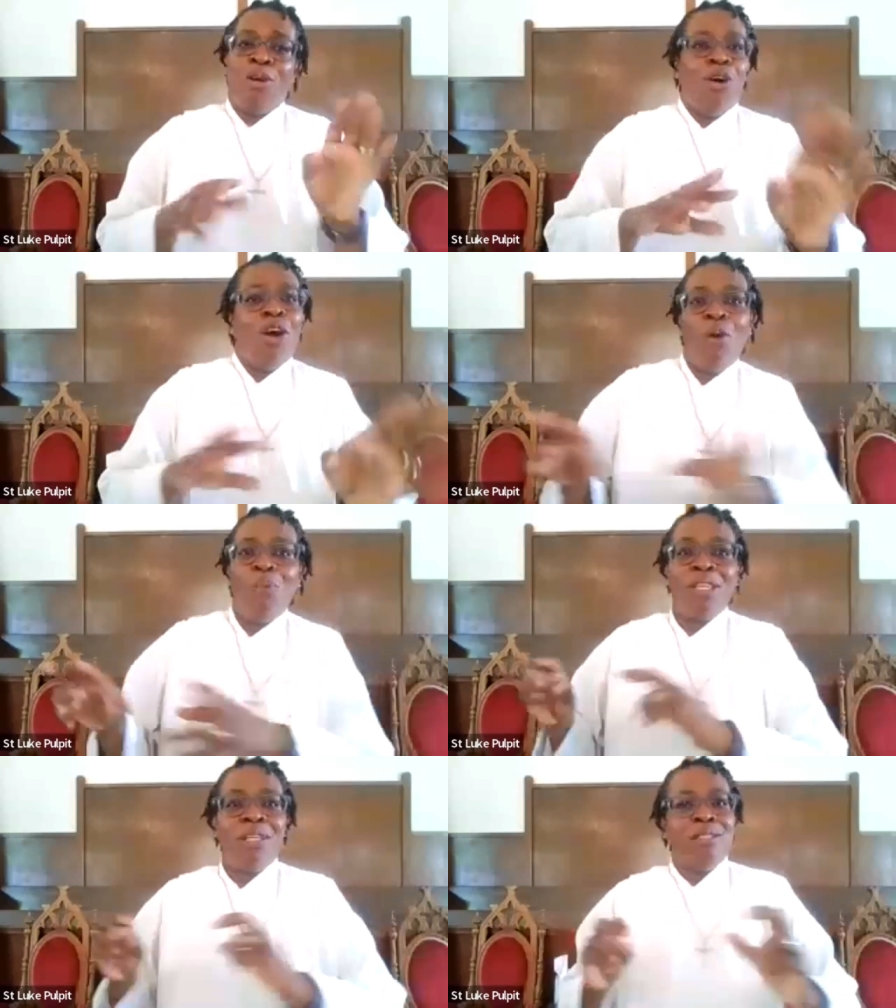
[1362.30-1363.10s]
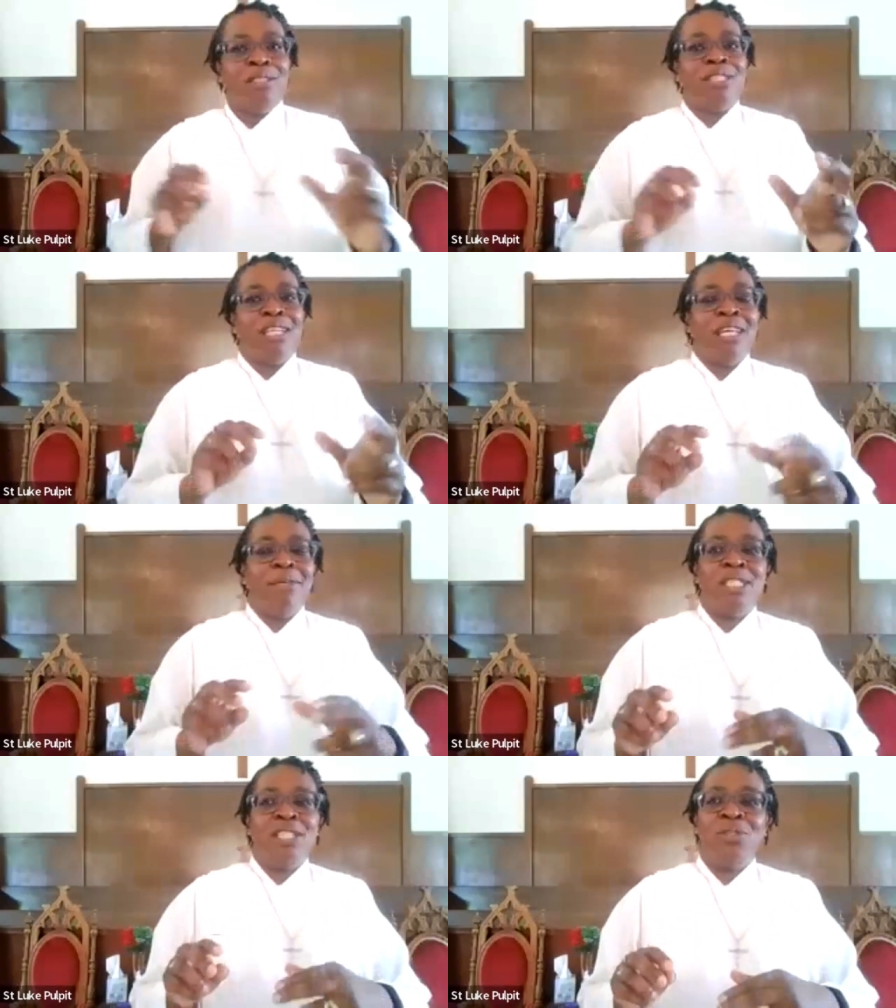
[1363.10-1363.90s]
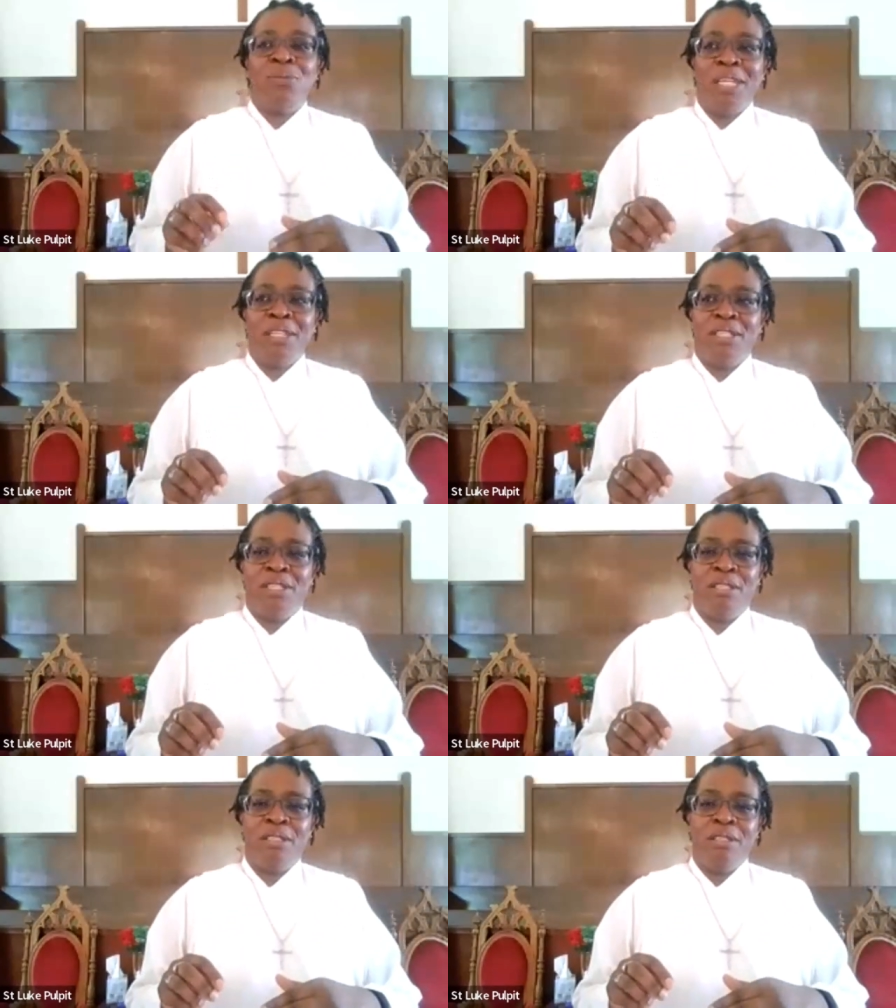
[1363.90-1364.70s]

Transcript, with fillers: all within the same situation,